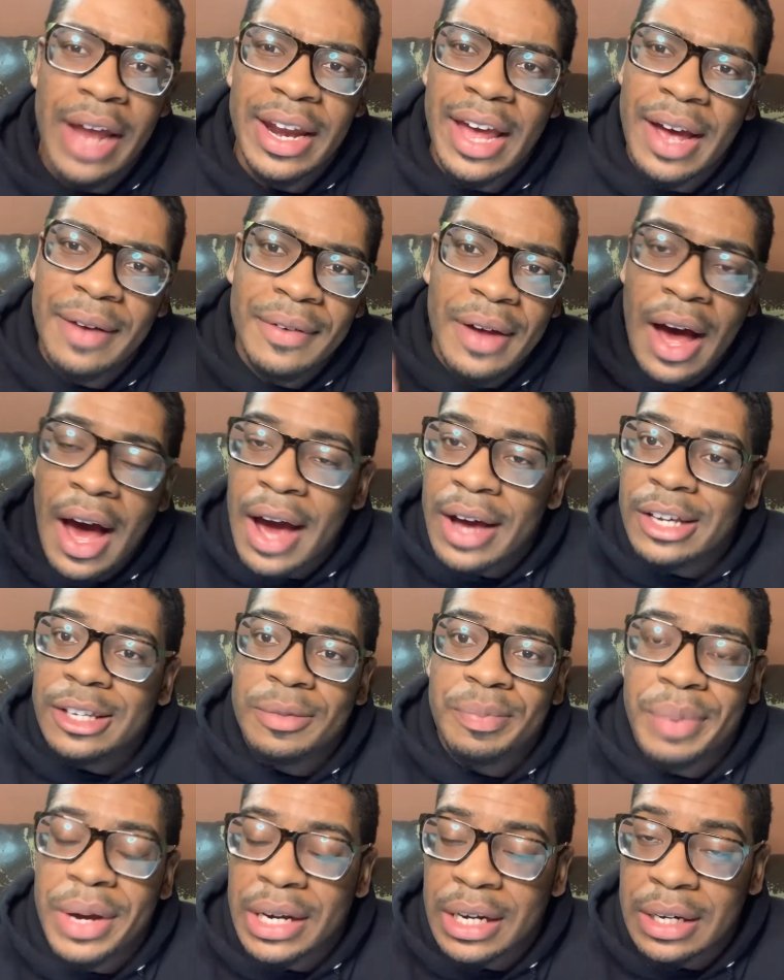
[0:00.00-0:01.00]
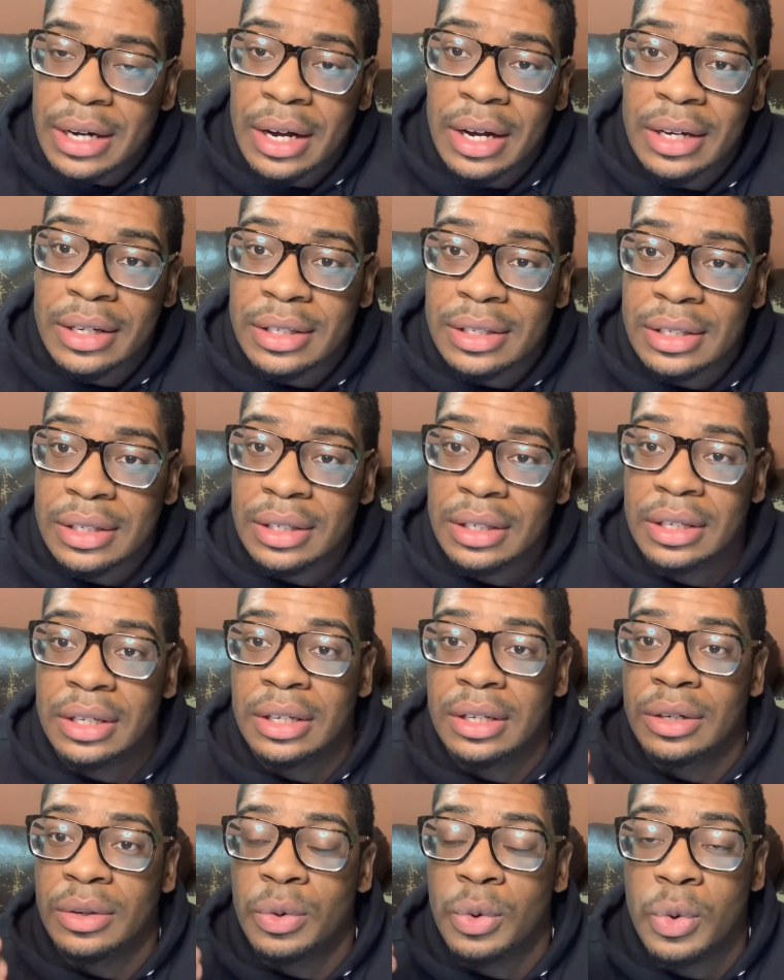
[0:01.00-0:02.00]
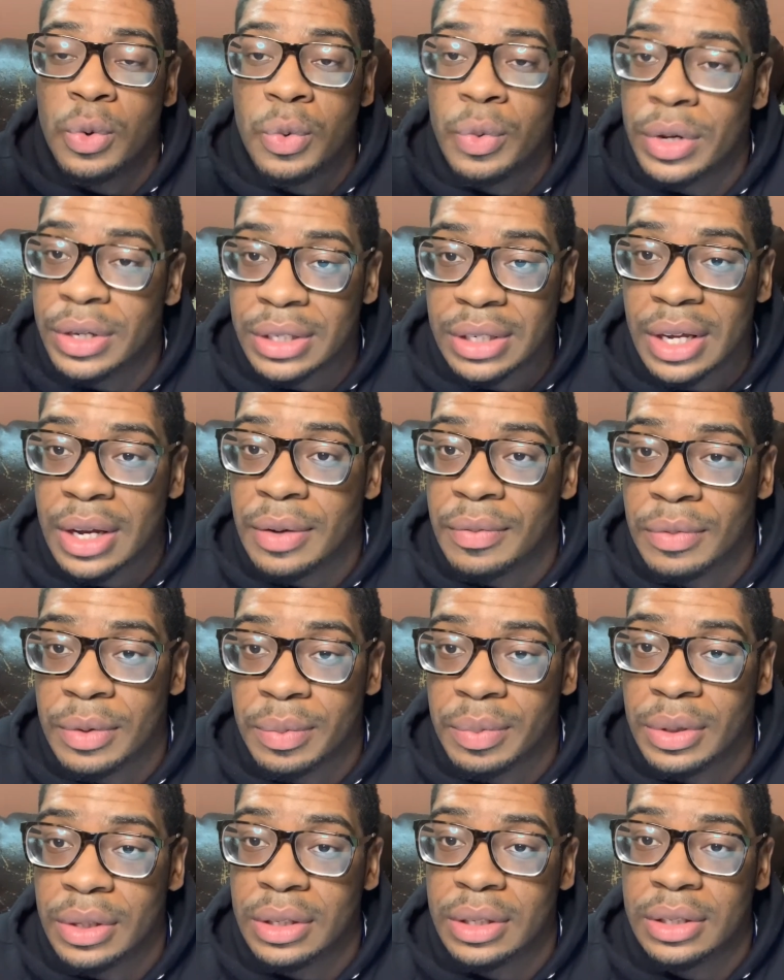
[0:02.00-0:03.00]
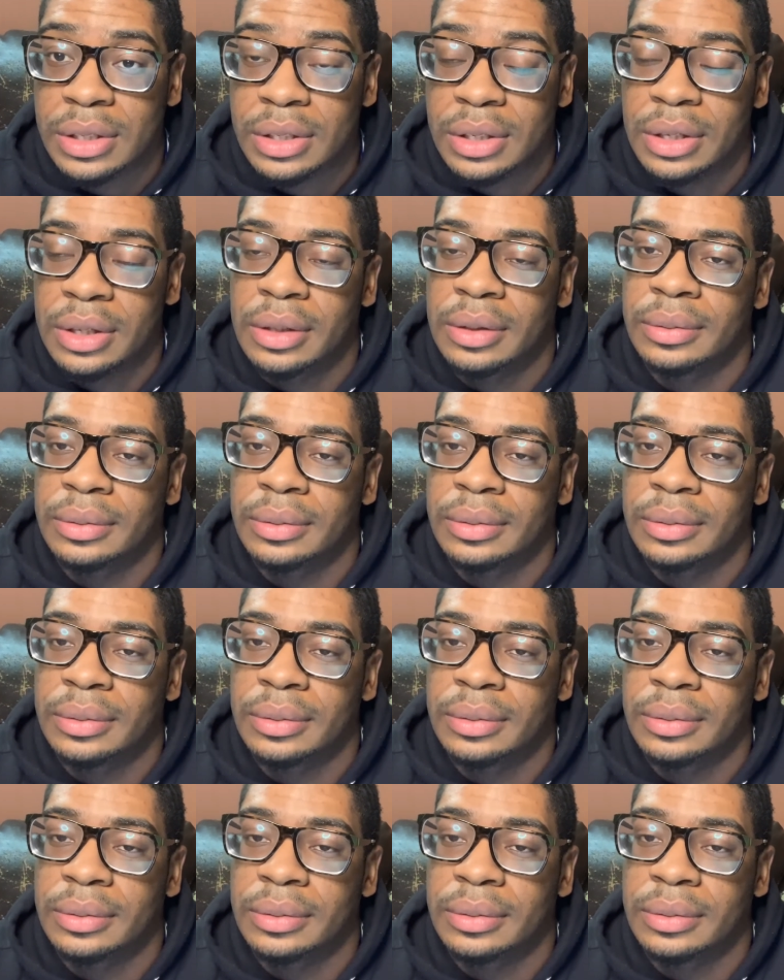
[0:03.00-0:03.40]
They had the highest betting odds in who wins the M V P this year.